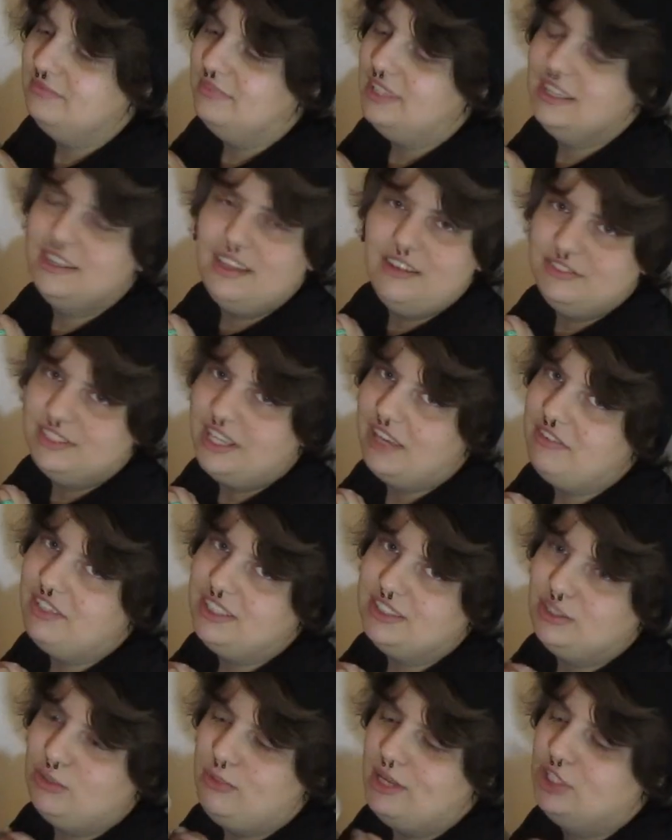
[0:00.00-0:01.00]
I love
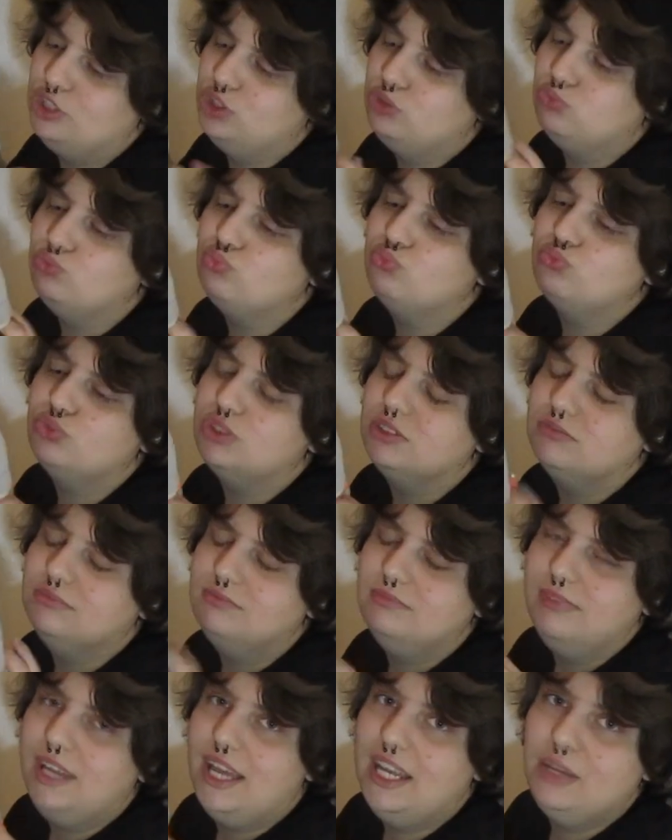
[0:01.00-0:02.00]
Davy so much.
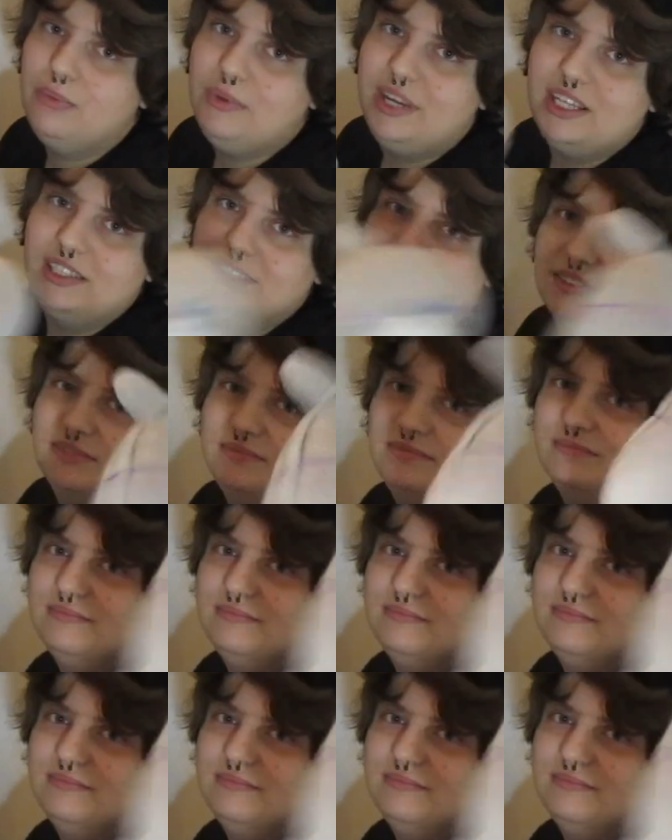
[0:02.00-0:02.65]
And he rings.